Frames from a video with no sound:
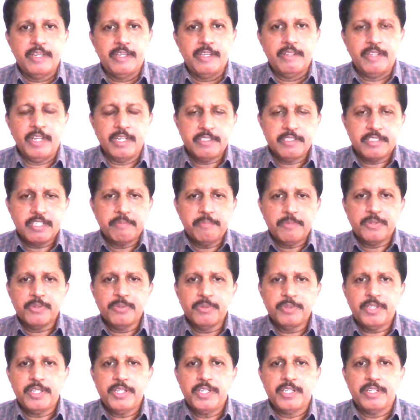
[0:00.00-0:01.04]
There is some
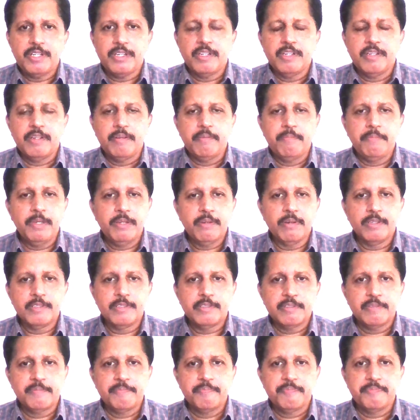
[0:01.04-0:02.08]
truth in it,
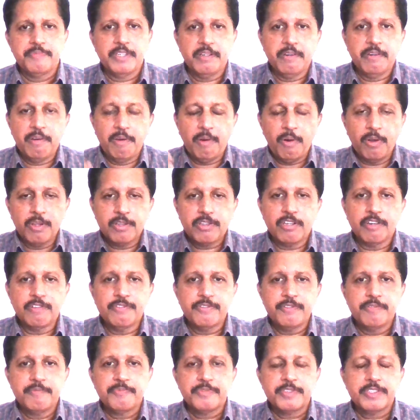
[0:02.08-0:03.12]
because the growth of
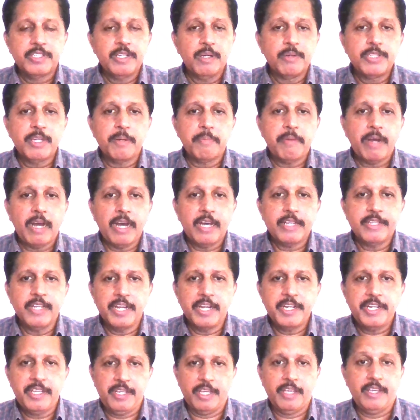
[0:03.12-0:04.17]
Gautam
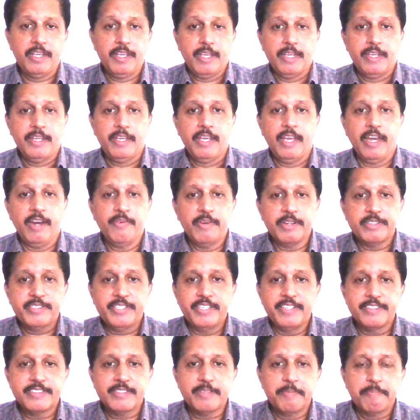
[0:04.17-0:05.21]
Adani ever
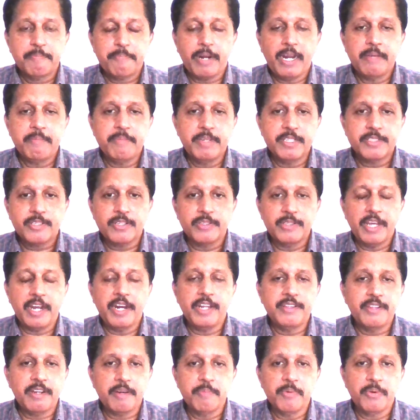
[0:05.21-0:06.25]
since Prime Minister
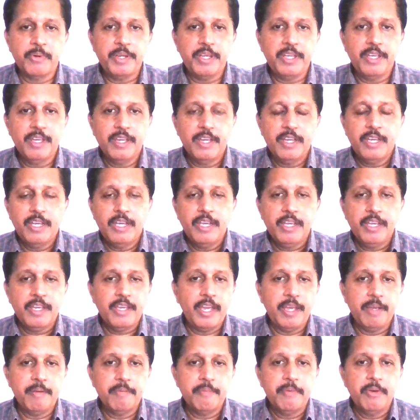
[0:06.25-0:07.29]
Narendra Modi
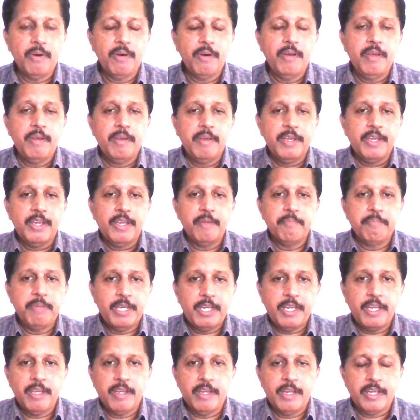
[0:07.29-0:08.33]

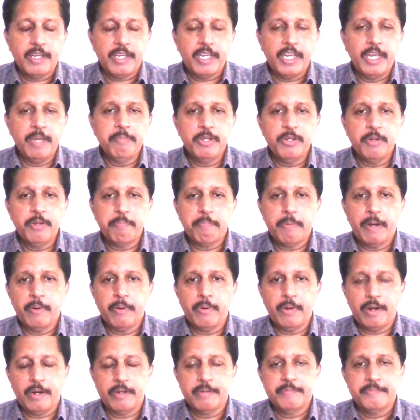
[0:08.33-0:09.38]
came into
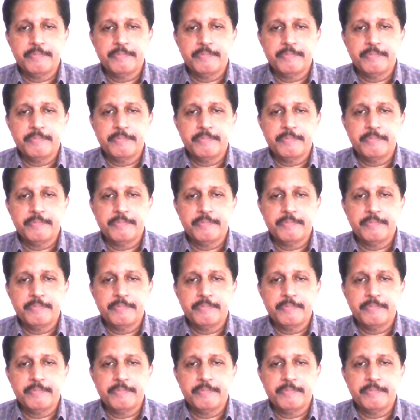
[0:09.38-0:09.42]
power